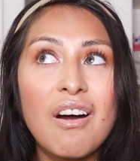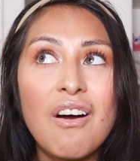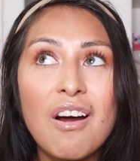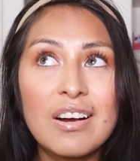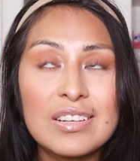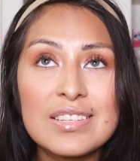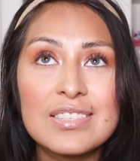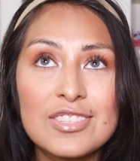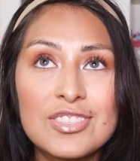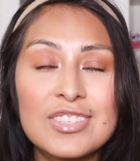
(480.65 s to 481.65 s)
a hard
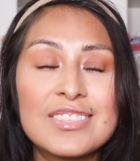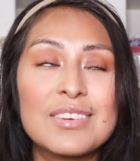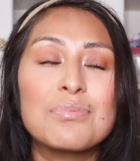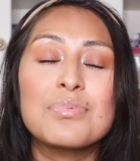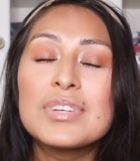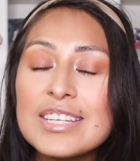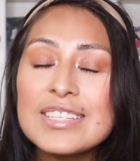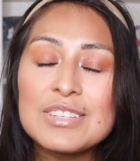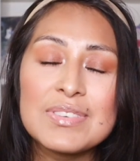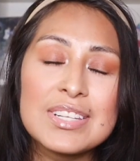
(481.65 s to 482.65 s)
decision because I really
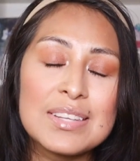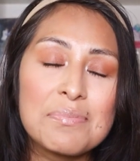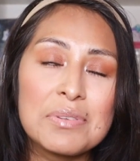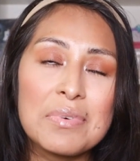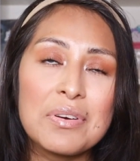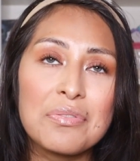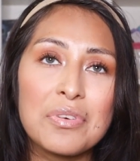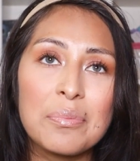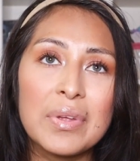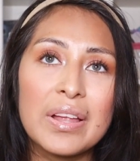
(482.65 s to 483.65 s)
didn't want to supplement with
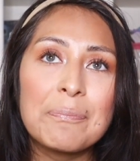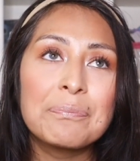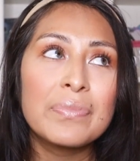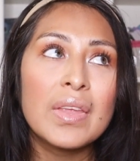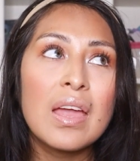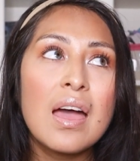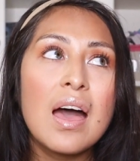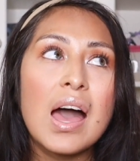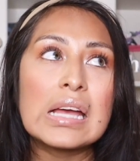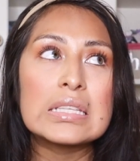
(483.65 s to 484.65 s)
formula.
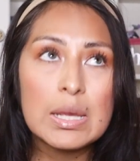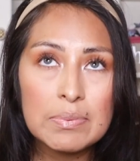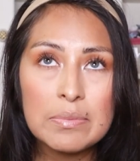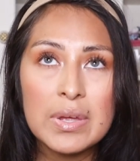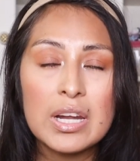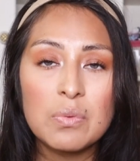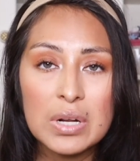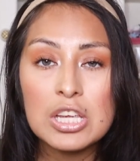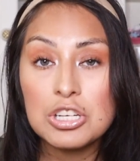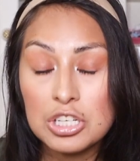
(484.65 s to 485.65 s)
I supplemented when
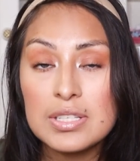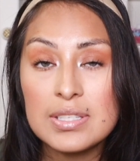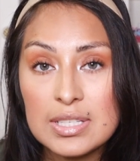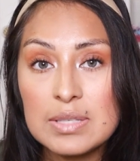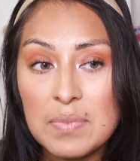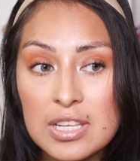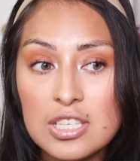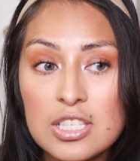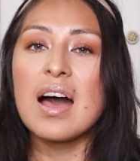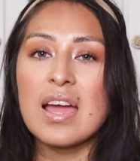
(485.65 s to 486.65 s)
he turned 6
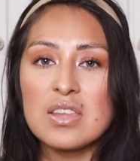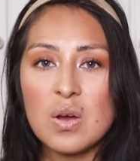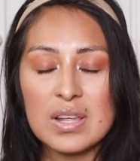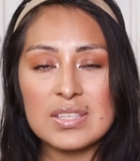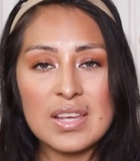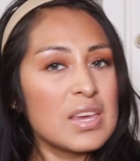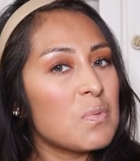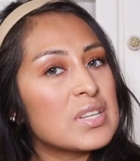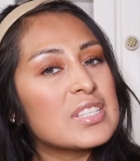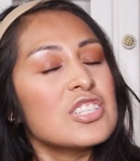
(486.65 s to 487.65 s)
months. I noticed that he
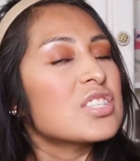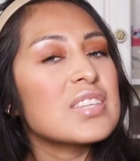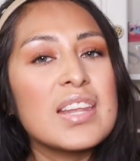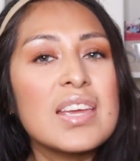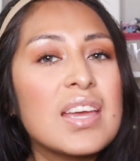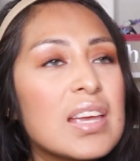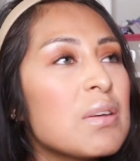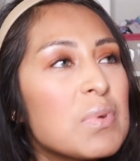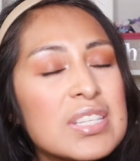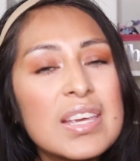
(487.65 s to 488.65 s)
wasn't
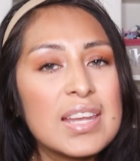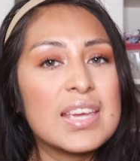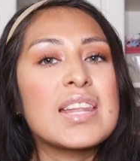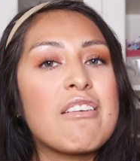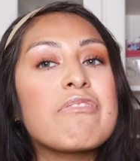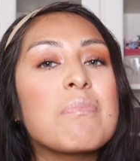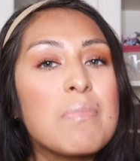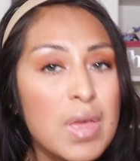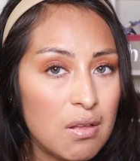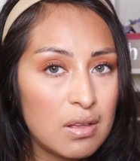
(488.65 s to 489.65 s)
getting enough
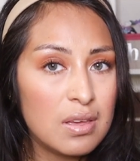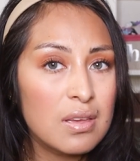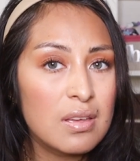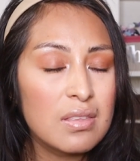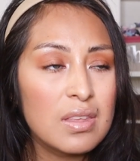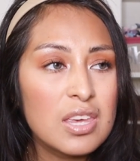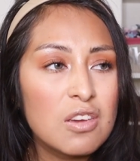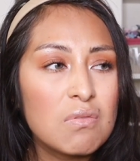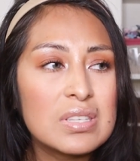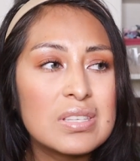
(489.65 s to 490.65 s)
milk. Like,
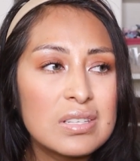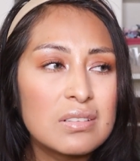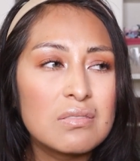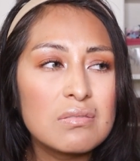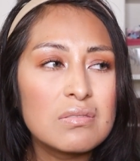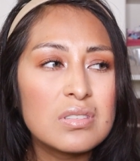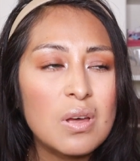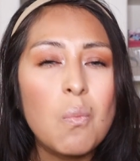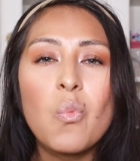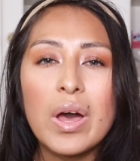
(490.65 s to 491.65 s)
he was still
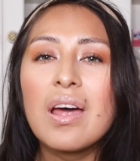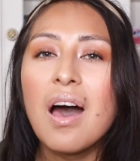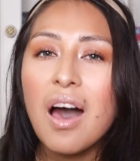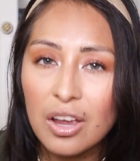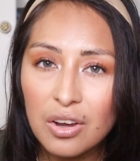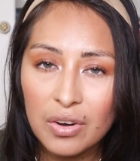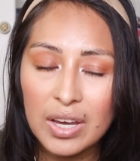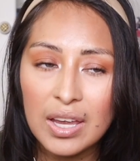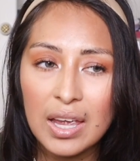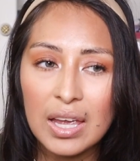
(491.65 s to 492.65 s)
somewhat
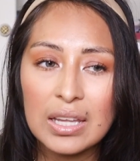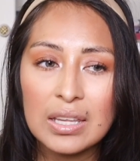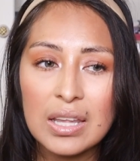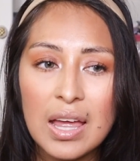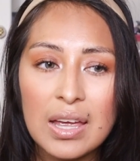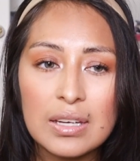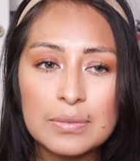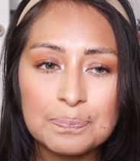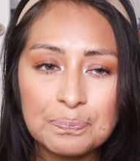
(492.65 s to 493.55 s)
hungry, and like